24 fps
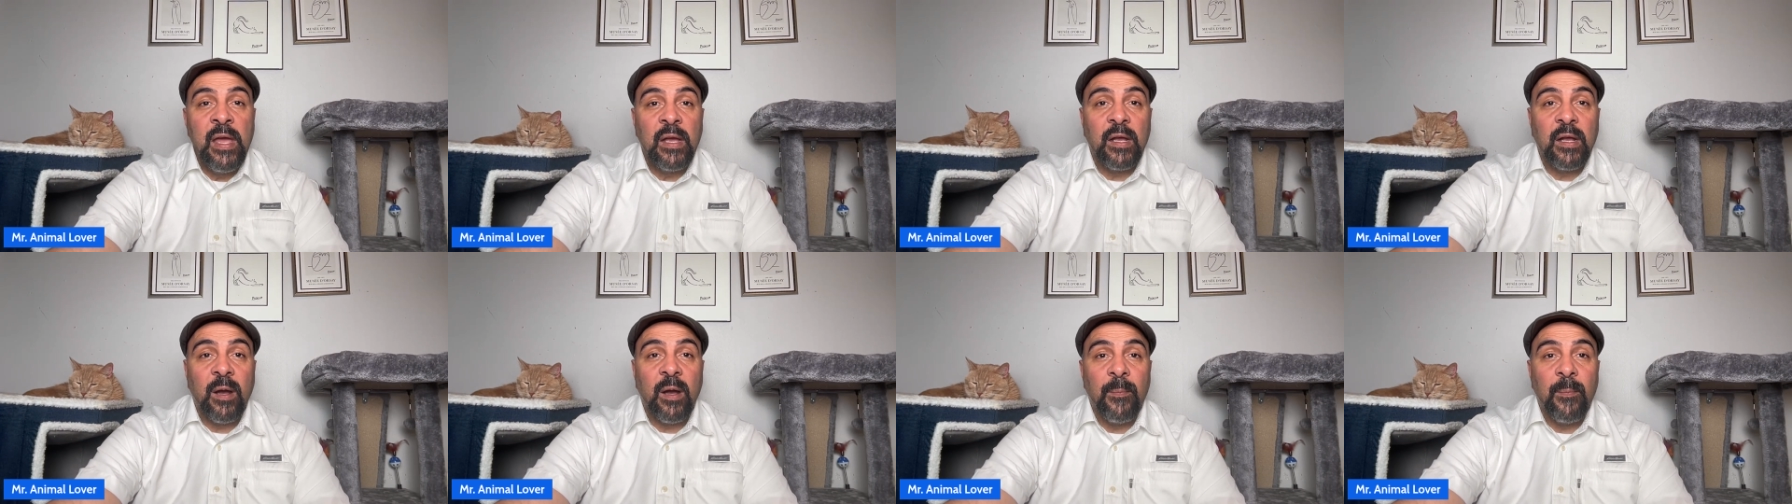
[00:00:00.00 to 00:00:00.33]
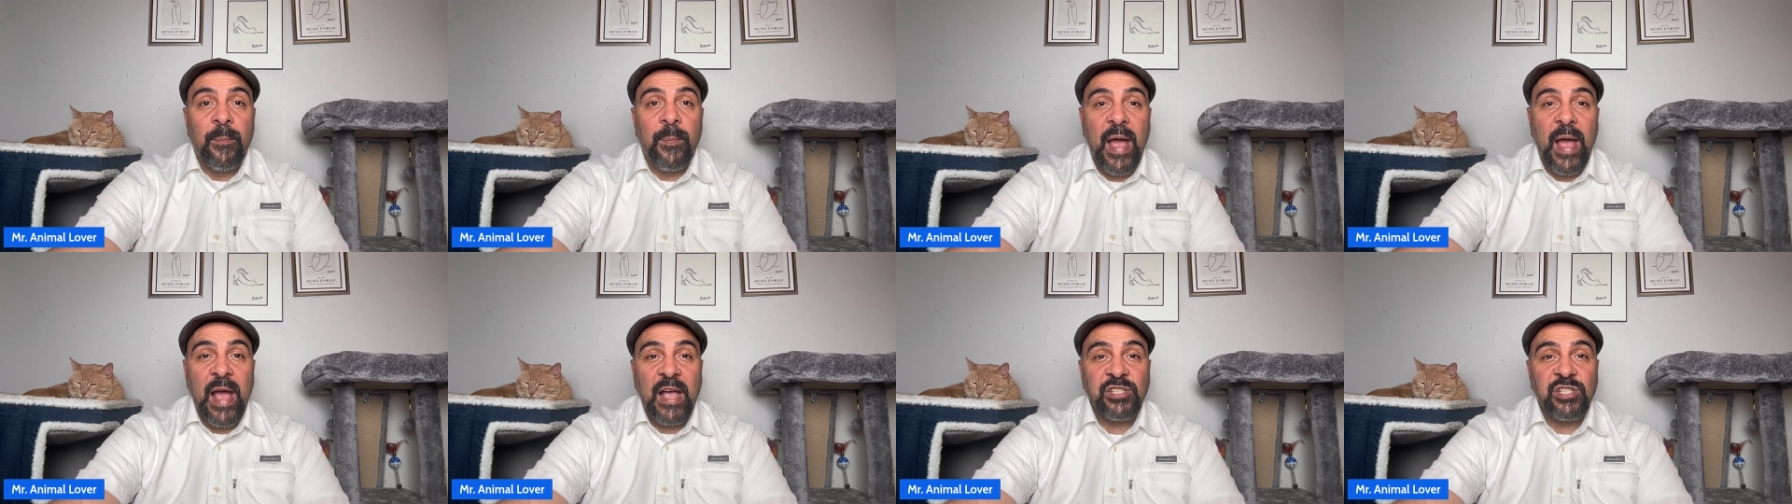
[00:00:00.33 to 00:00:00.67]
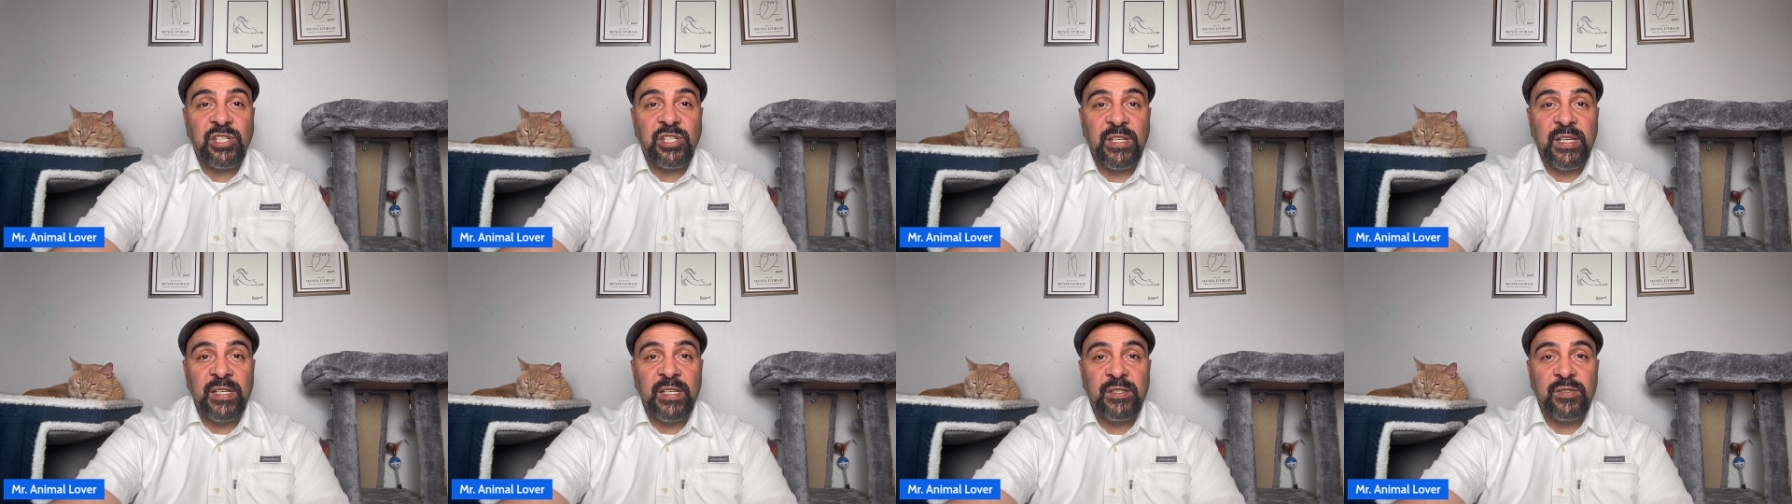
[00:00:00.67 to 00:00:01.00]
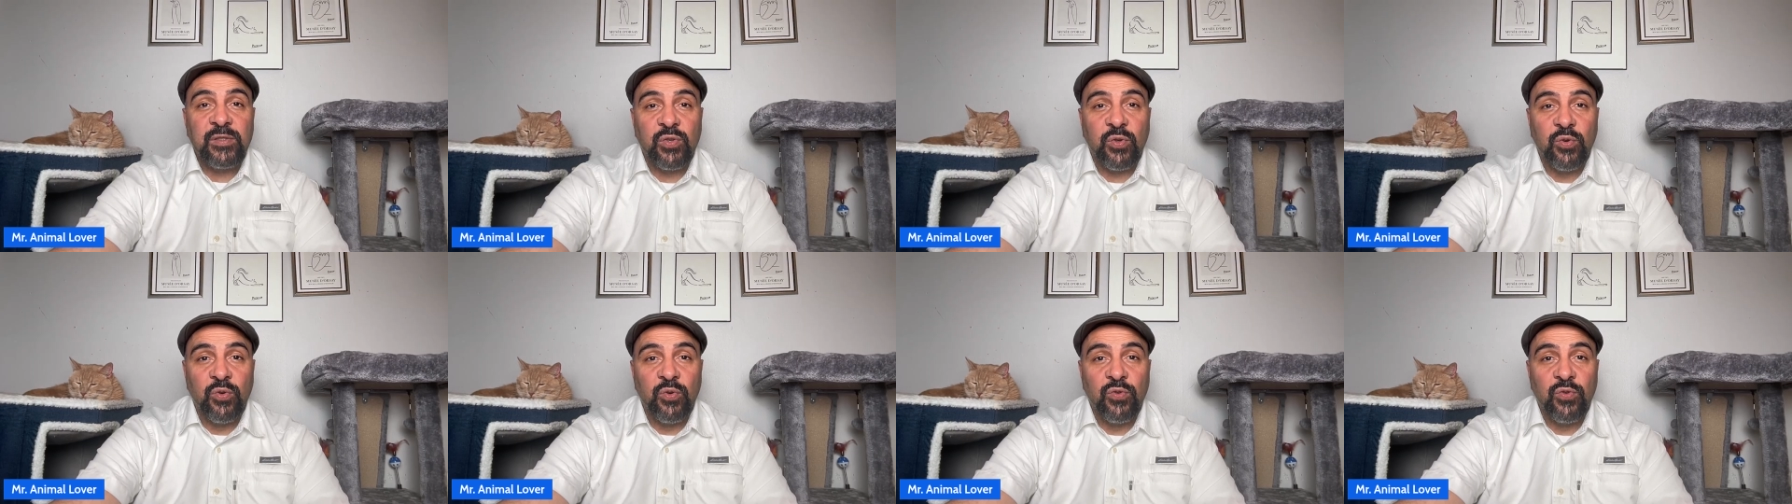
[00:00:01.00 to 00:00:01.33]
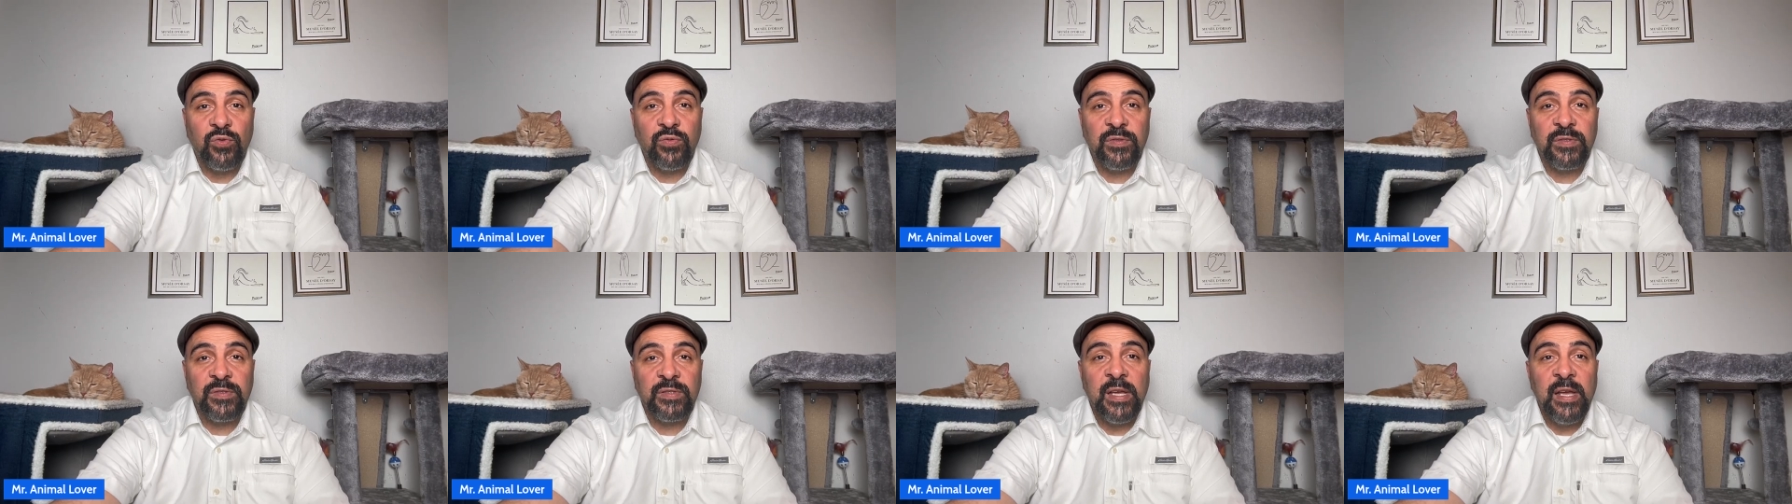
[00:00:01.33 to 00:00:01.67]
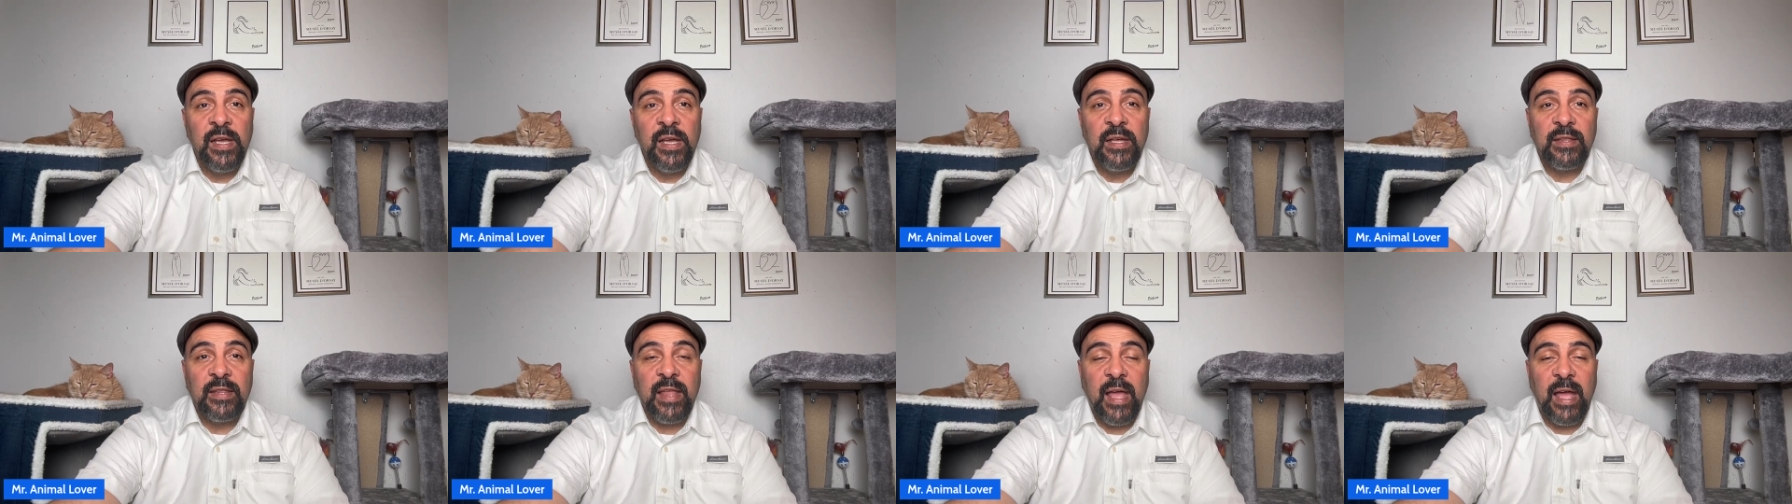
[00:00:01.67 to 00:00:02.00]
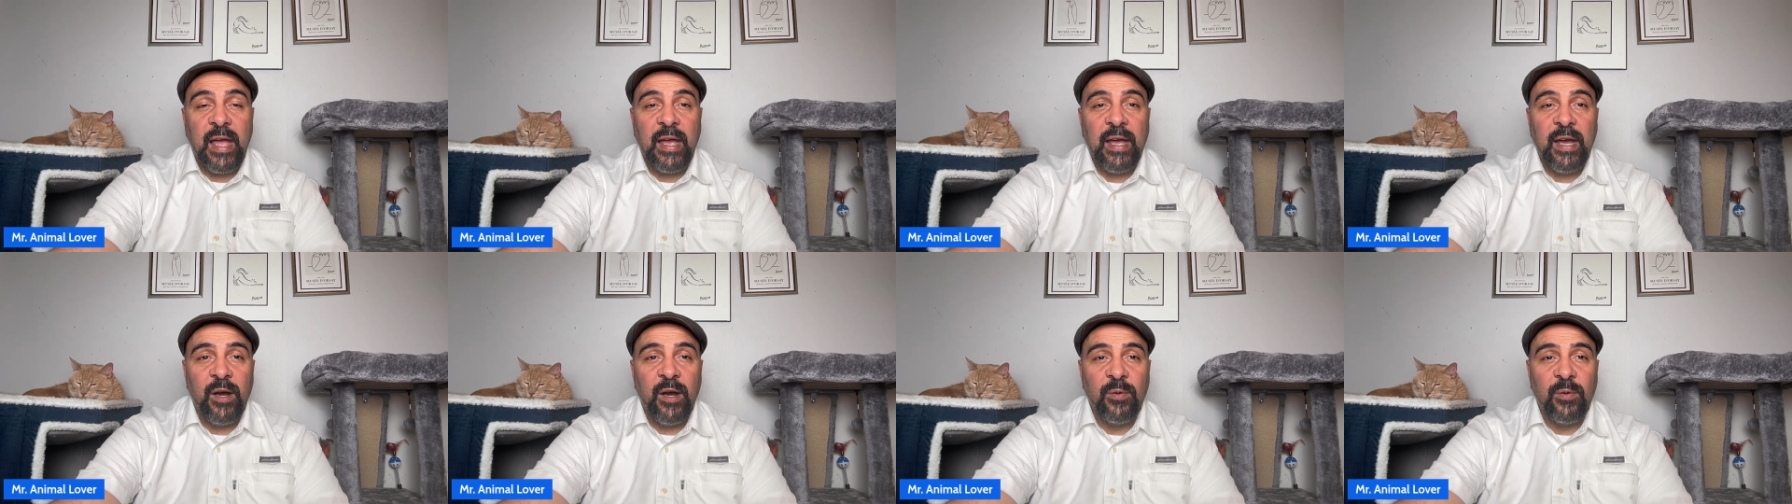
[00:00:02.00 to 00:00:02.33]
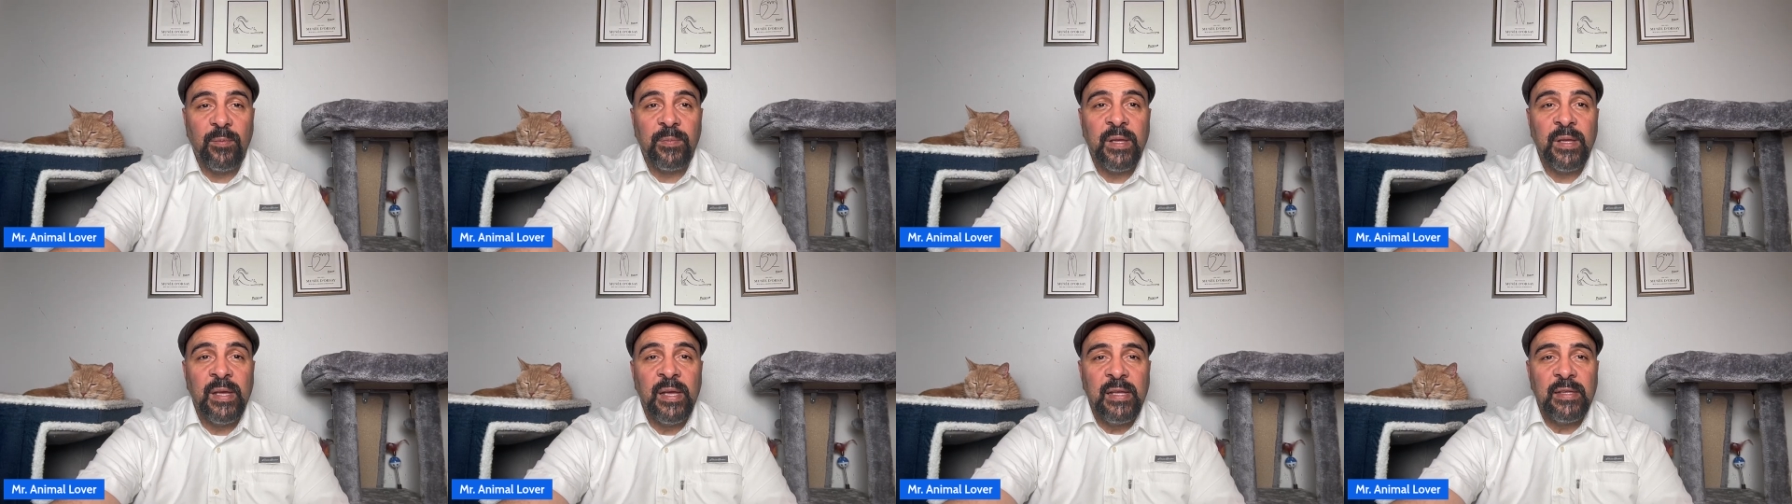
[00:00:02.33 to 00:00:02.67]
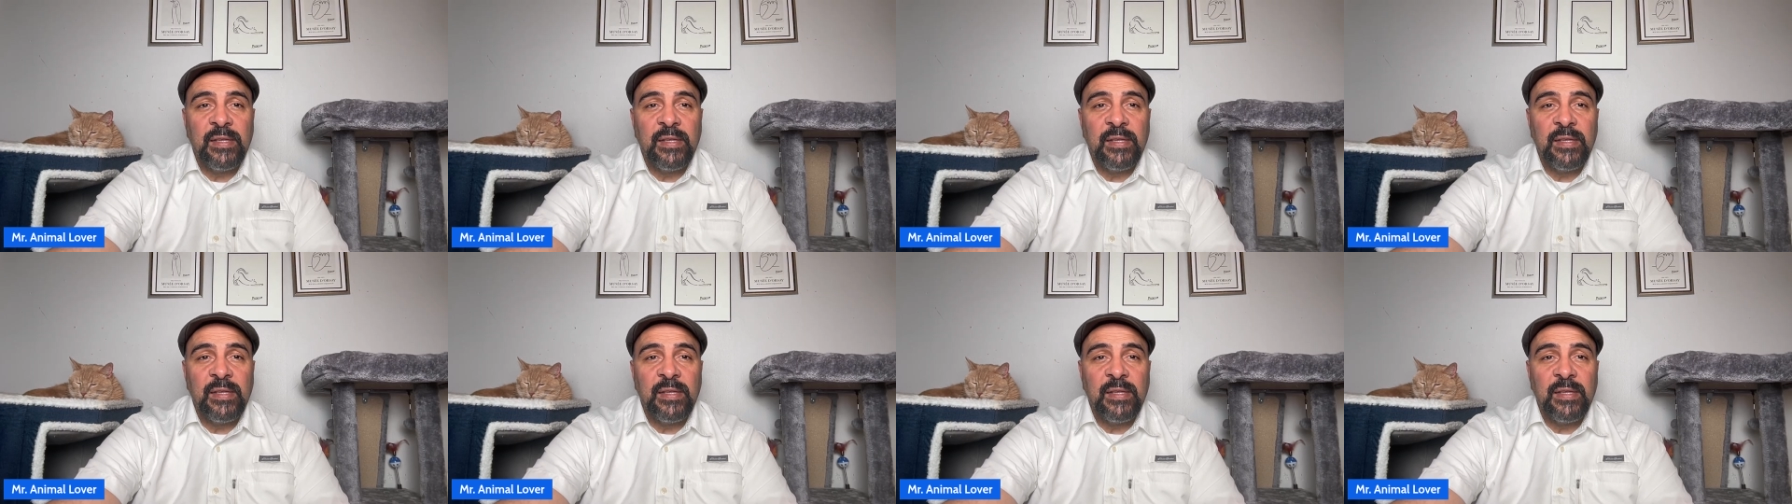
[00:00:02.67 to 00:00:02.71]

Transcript: Compassionate tools that help.